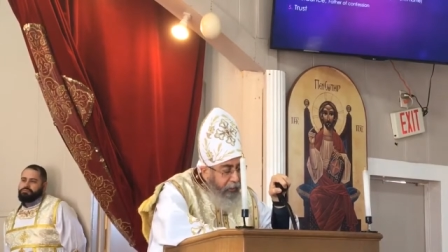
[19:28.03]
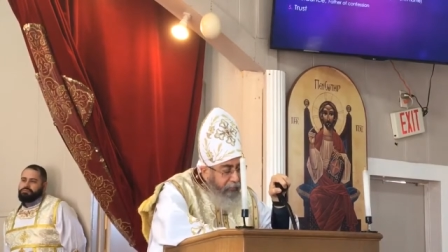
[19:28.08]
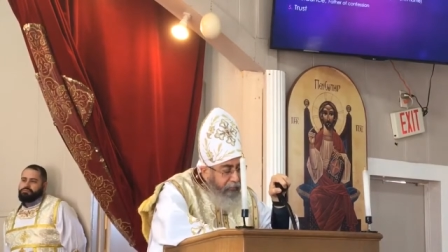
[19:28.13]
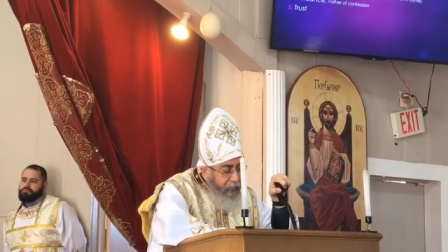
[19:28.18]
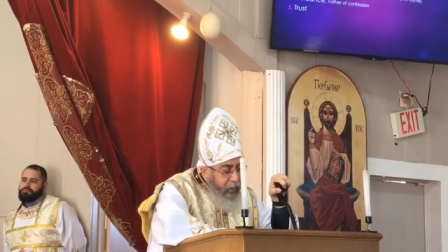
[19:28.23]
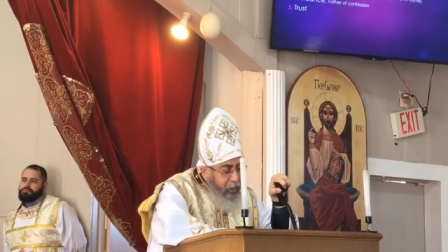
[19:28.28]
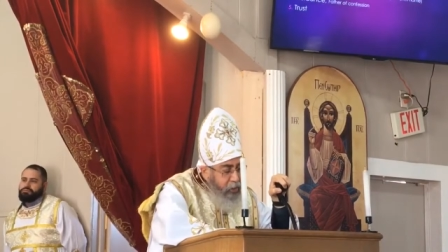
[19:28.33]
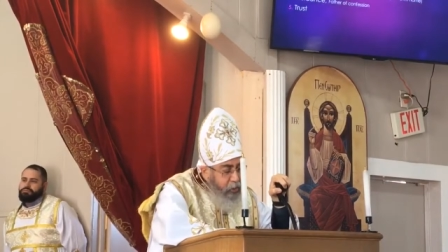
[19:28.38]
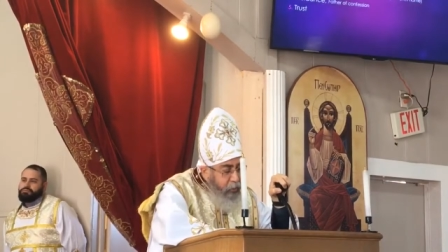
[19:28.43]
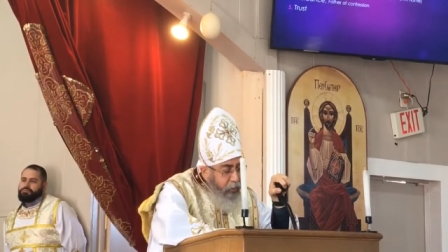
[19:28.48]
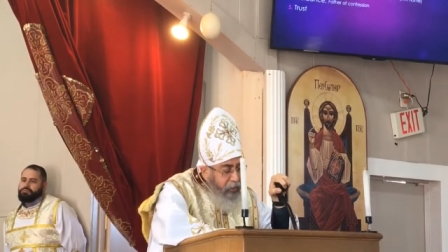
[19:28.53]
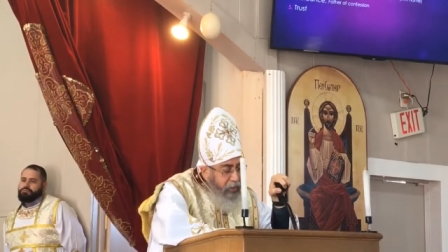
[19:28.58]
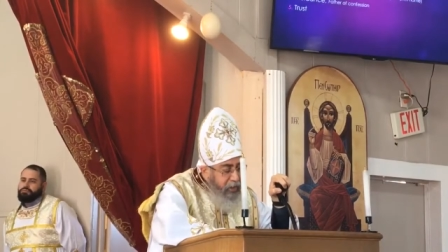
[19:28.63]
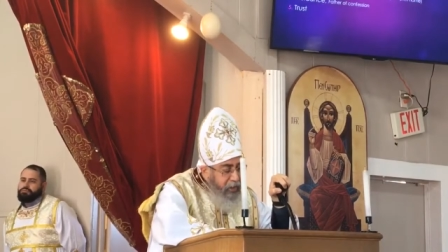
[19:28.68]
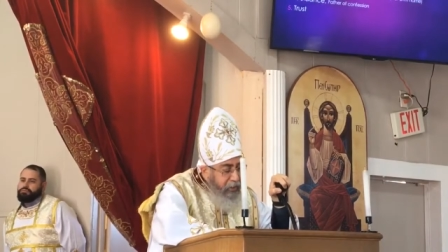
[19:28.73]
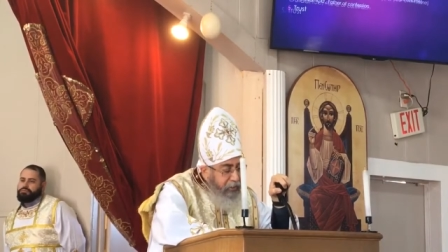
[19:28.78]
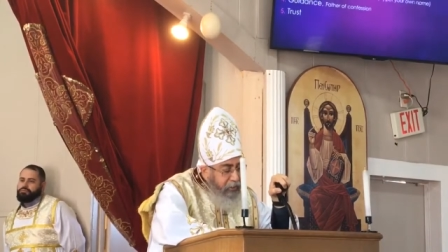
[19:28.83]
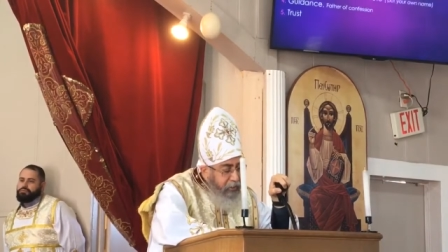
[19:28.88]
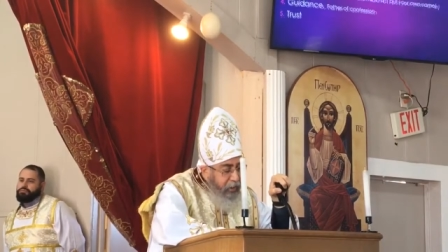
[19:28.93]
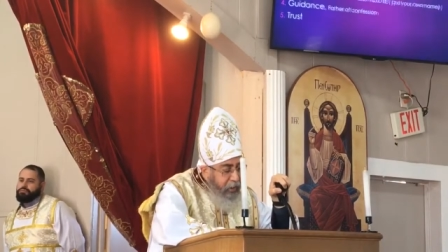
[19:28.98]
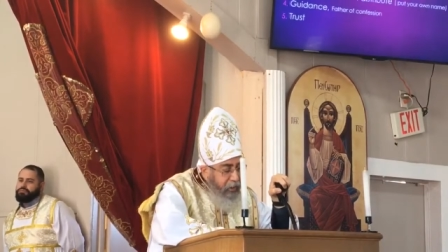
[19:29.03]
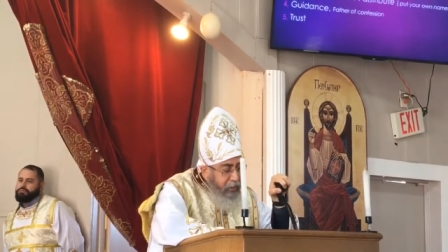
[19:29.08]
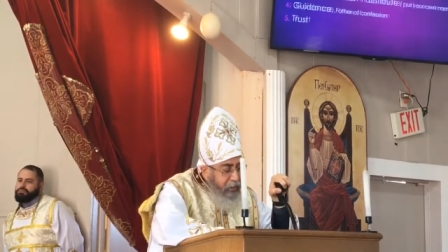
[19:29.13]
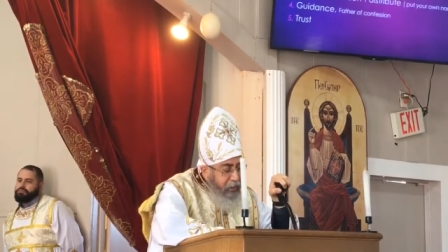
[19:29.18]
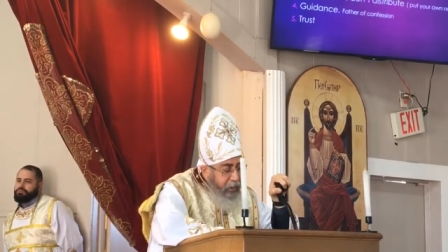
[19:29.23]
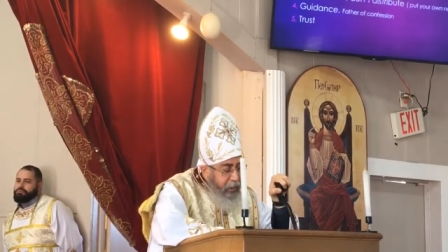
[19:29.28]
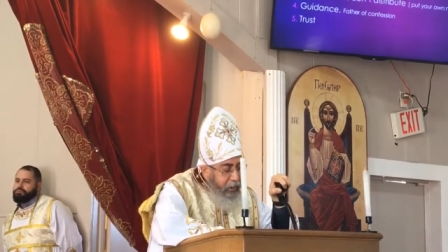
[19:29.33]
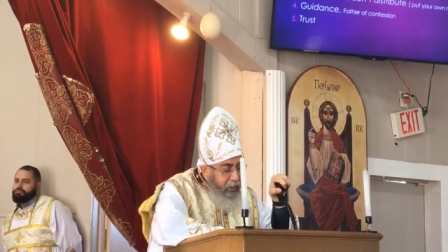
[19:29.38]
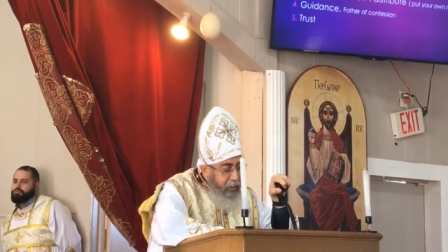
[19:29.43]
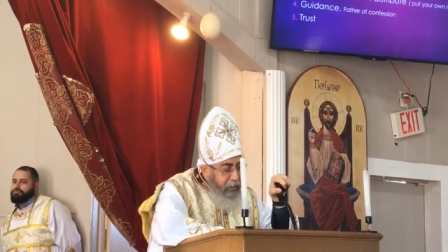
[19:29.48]
I'll finish with these
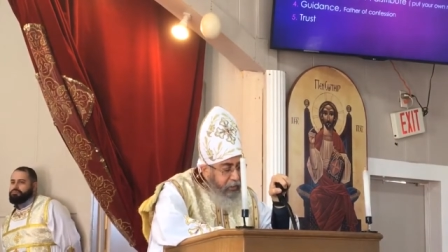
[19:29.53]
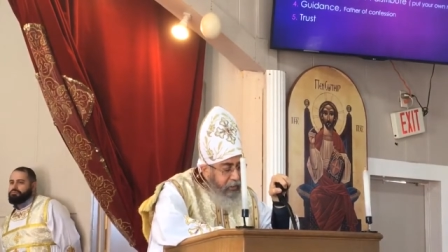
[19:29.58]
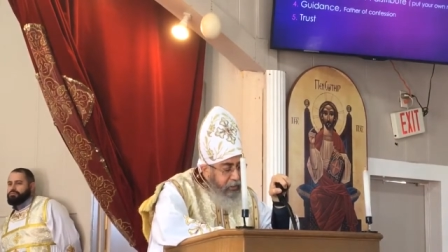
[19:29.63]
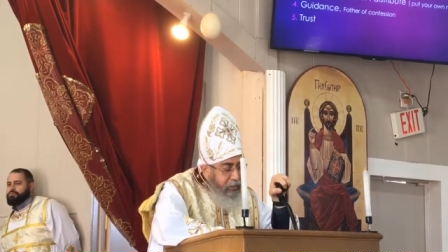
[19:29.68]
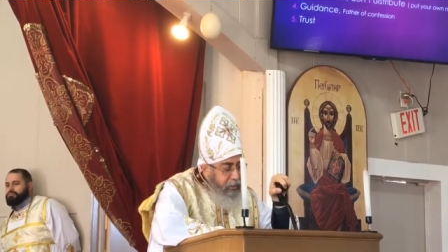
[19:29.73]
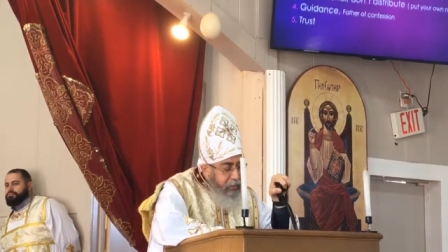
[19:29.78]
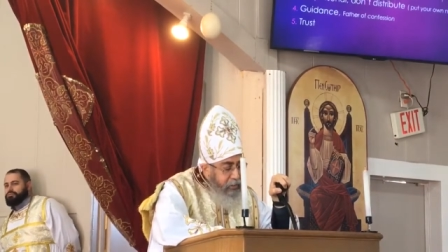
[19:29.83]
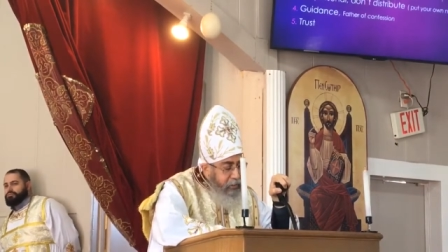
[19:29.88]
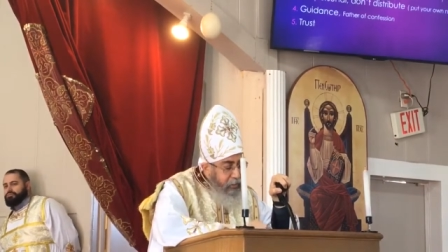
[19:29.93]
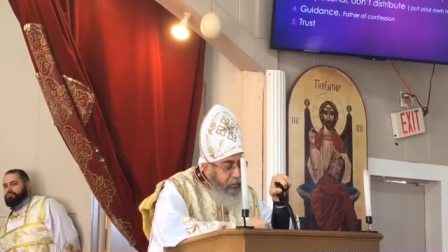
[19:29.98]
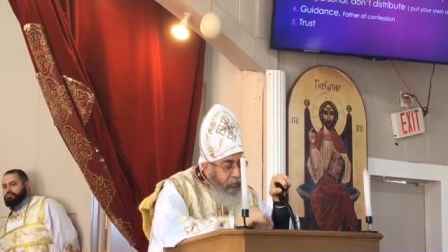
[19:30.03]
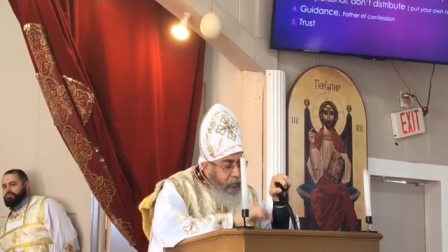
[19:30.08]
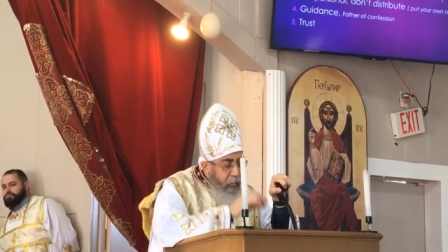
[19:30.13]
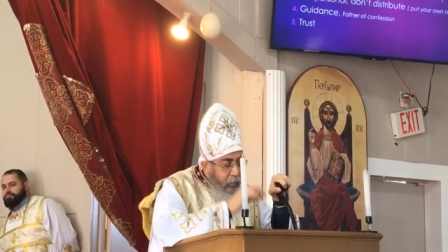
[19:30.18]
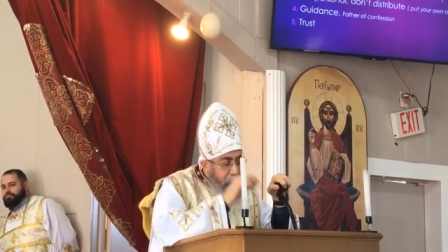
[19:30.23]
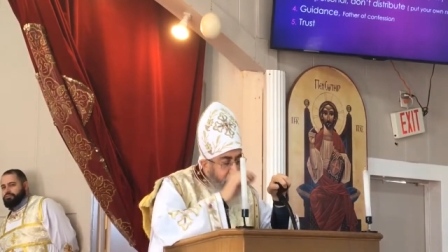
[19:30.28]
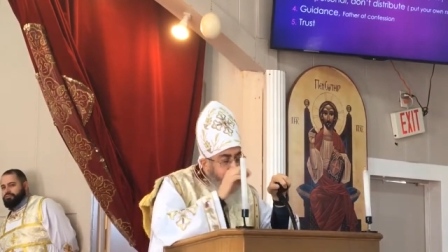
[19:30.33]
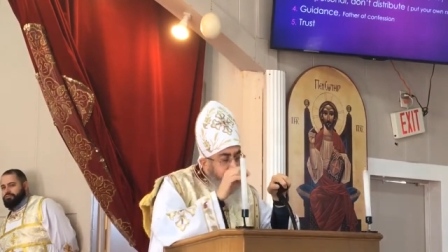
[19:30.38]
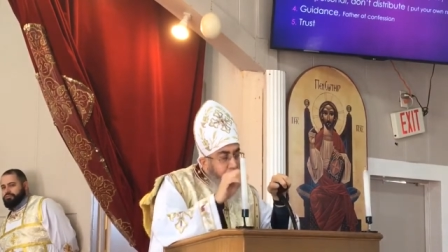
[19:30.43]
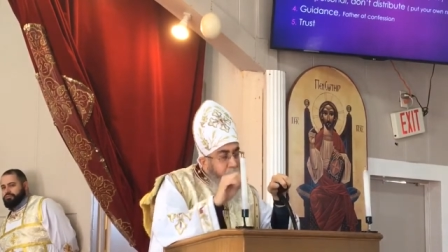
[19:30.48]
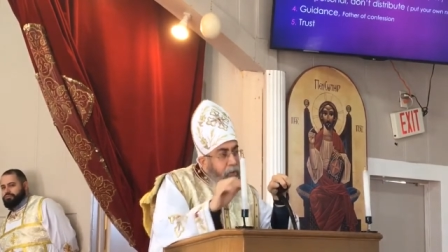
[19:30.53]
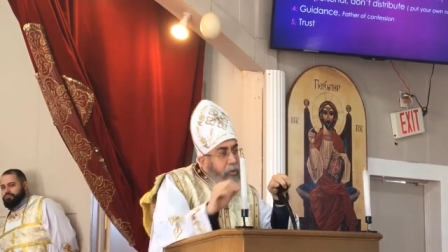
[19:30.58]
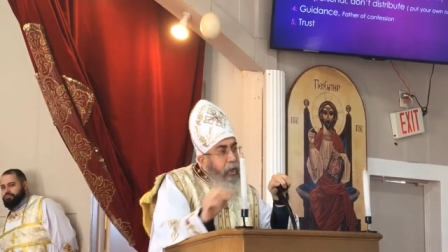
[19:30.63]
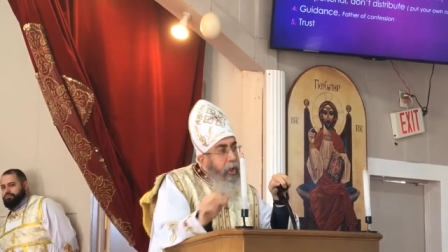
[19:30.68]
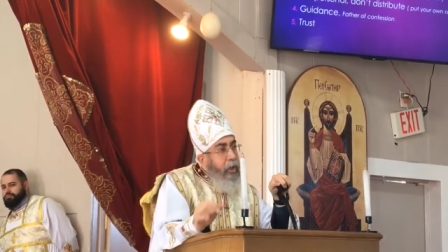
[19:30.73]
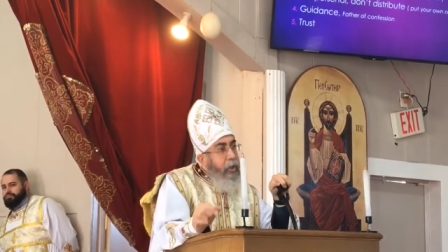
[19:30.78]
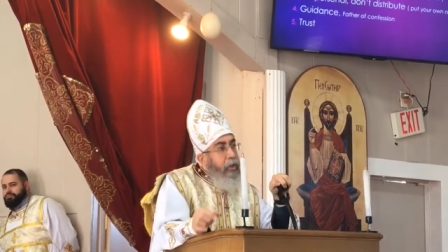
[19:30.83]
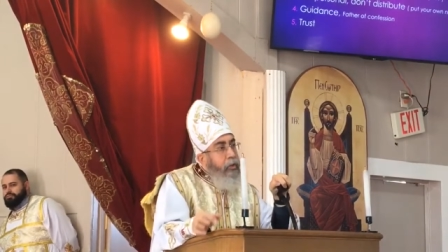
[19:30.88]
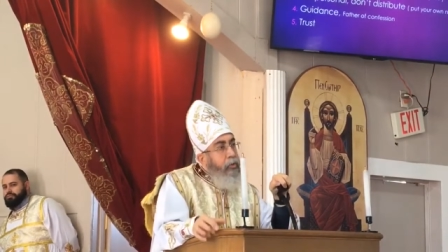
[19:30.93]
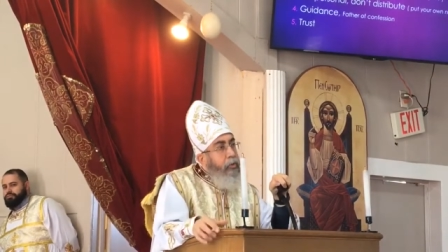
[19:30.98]
three things. What
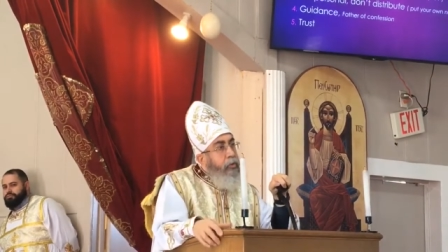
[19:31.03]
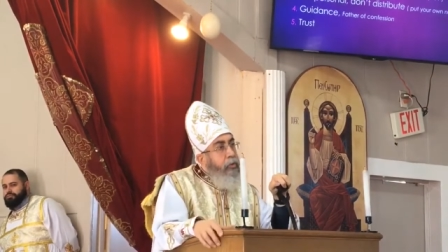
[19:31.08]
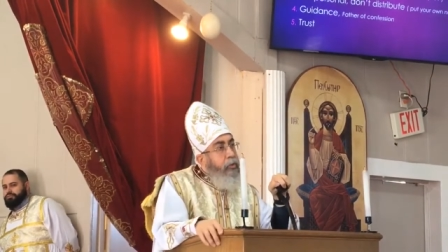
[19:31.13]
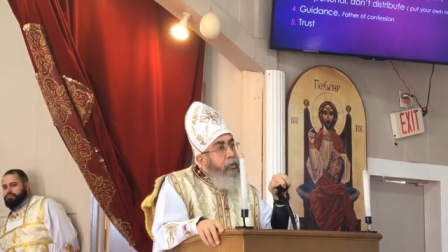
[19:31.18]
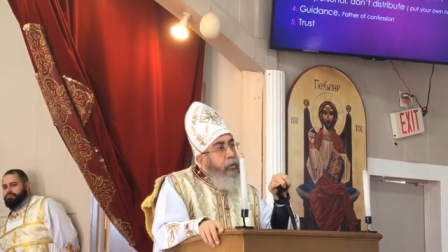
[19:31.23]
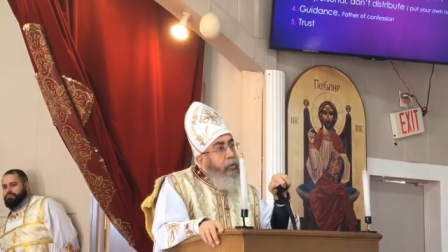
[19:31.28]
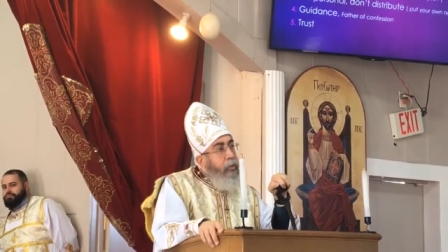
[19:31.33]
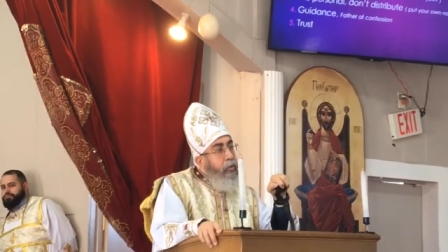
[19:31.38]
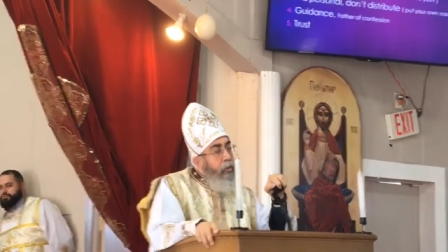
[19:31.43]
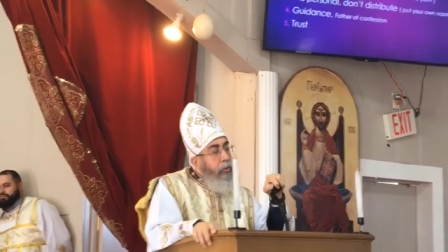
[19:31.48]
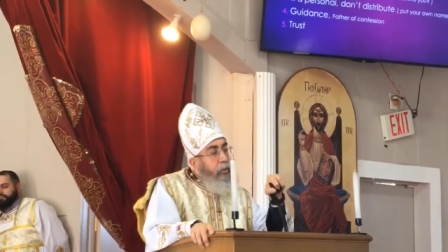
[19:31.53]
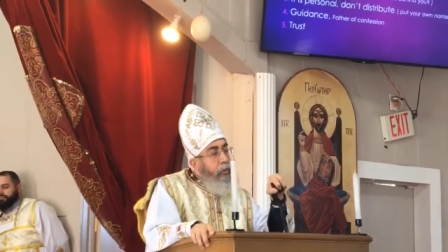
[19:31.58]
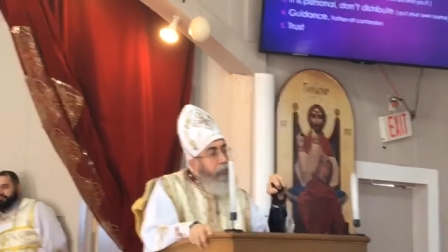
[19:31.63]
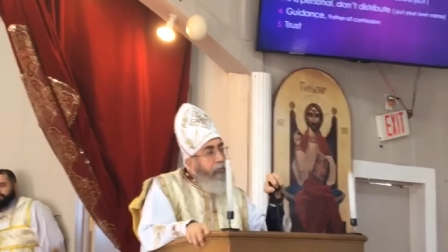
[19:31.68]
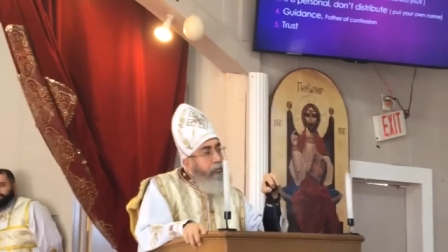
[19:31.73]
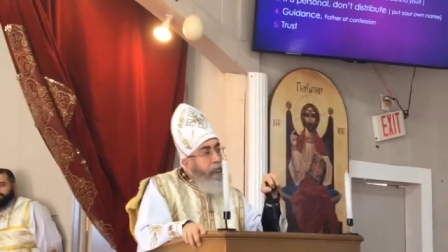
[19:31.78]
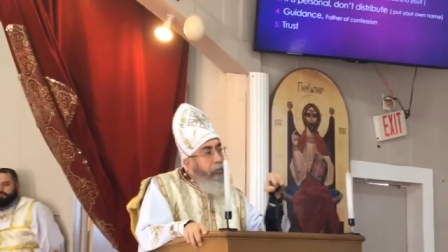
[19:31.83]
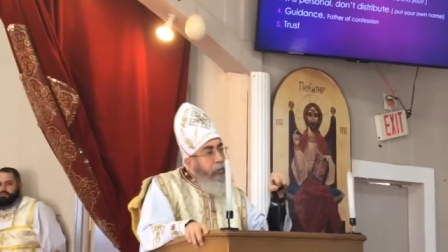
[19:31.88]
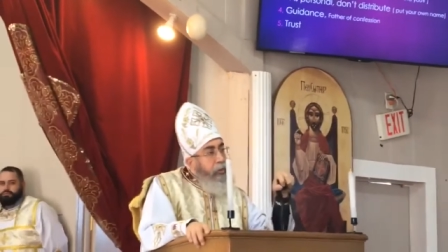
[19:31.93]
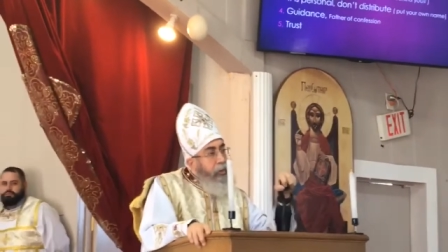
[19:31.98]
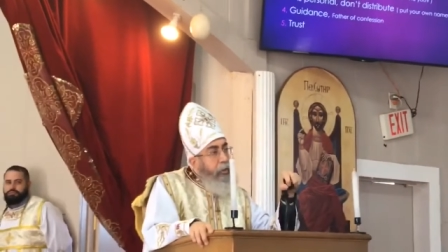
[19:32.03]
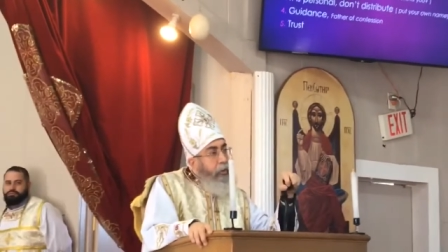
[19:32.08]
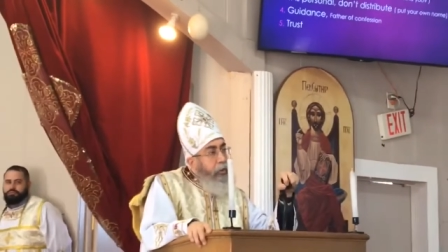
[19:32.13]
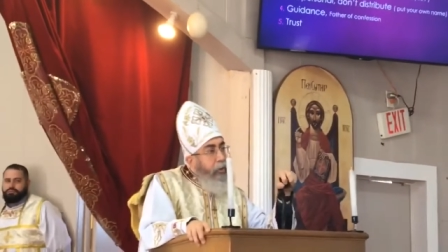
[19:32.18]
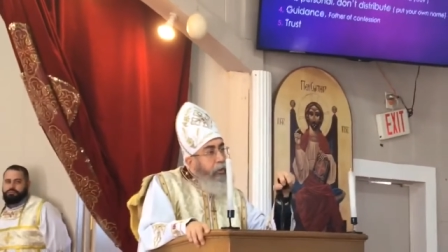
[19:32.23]
should I do for the